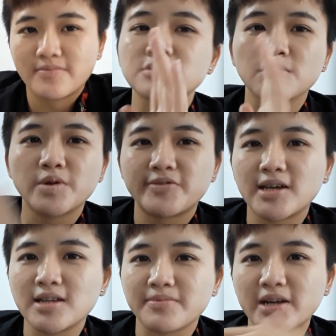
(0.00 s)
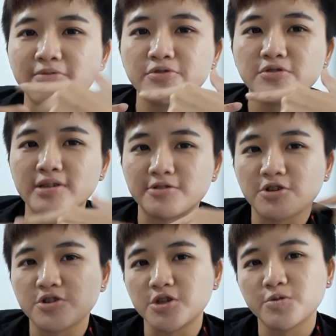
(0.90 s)
So with that, I'm Karen Fu and I'll
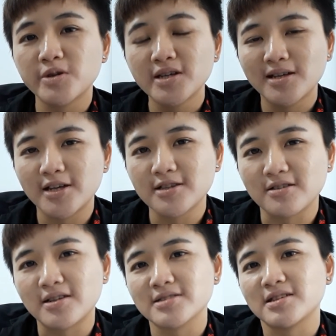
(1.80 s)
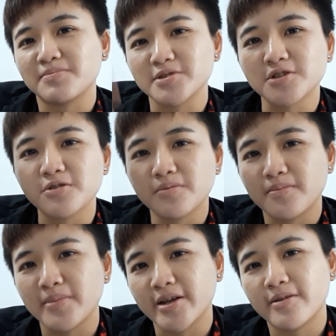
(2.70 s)
talk to you in the next episode.
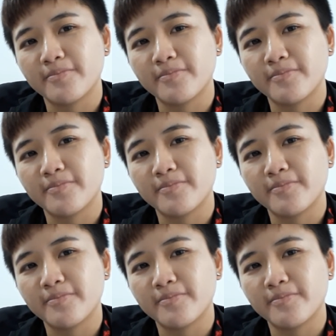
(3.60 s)
Bye.